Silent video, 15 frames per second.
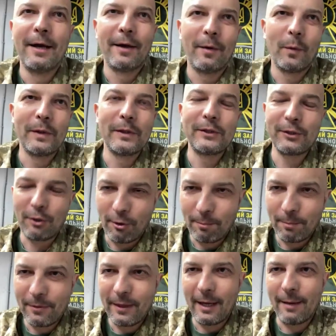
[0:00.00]
Uh, we
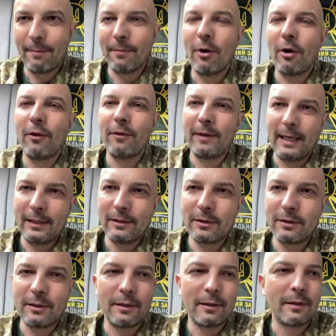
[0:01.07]
stopped them on that
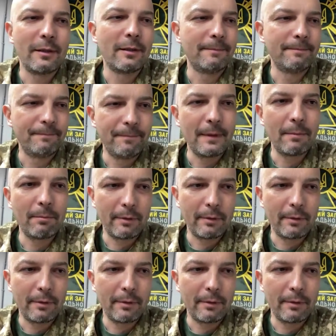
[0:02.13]
uh,